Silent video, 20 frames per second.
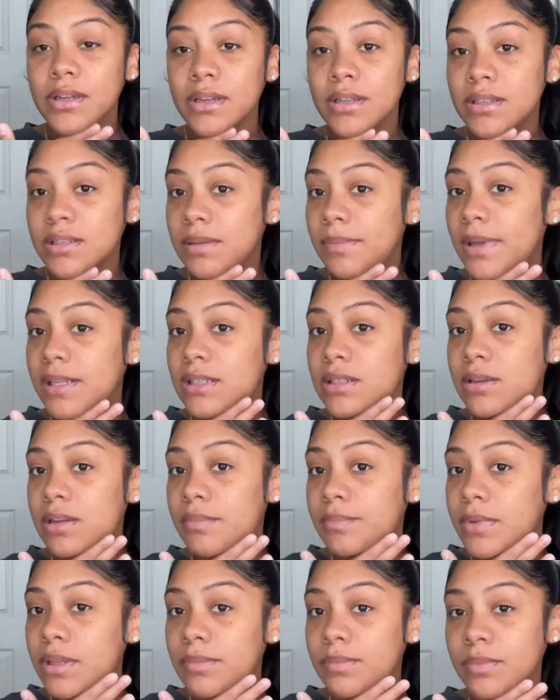is about to
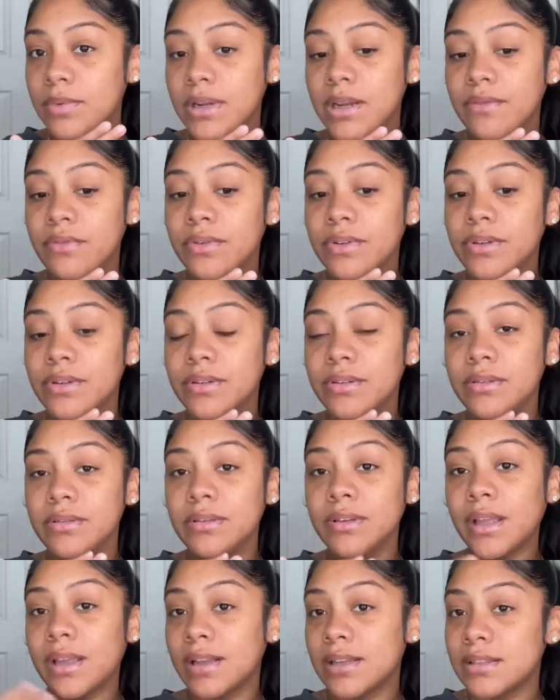come up, whatever,
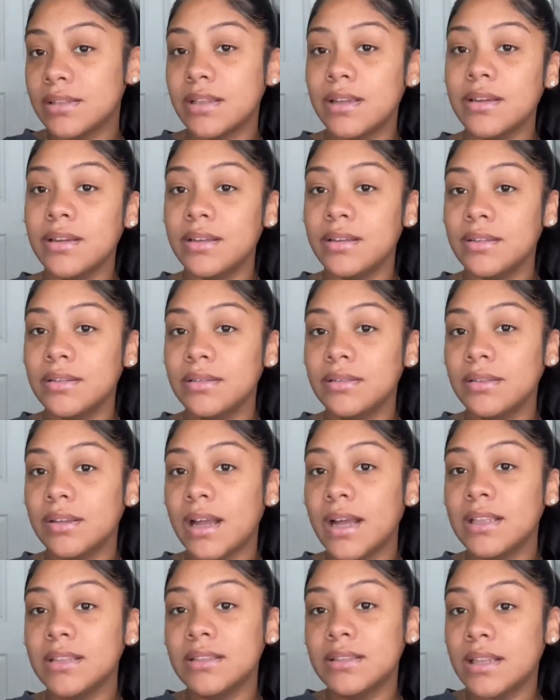like I said,
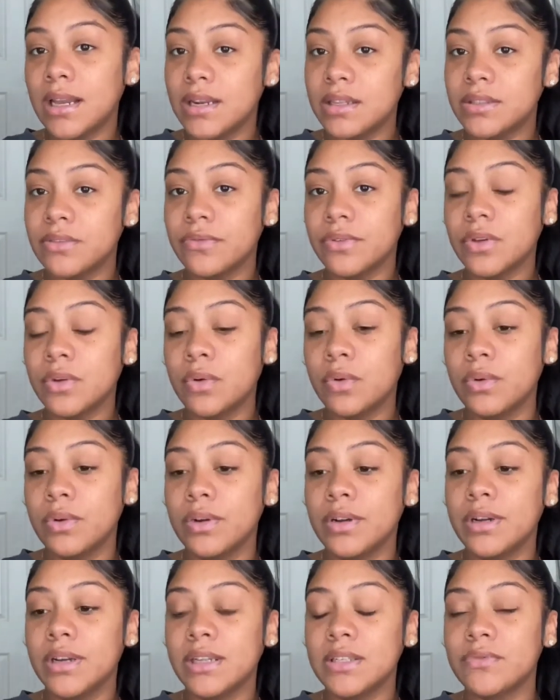I decided to
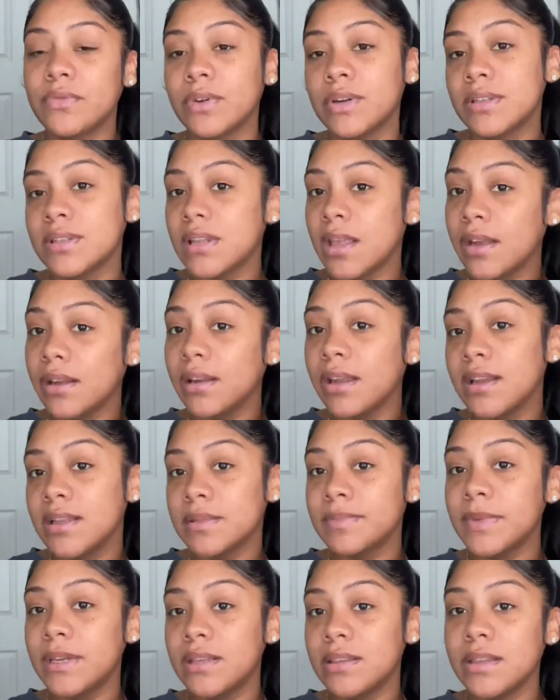record as far as like last
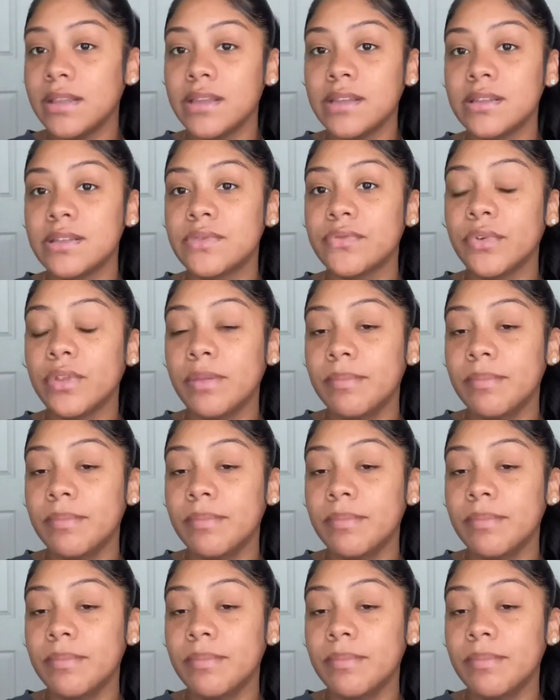minute things for the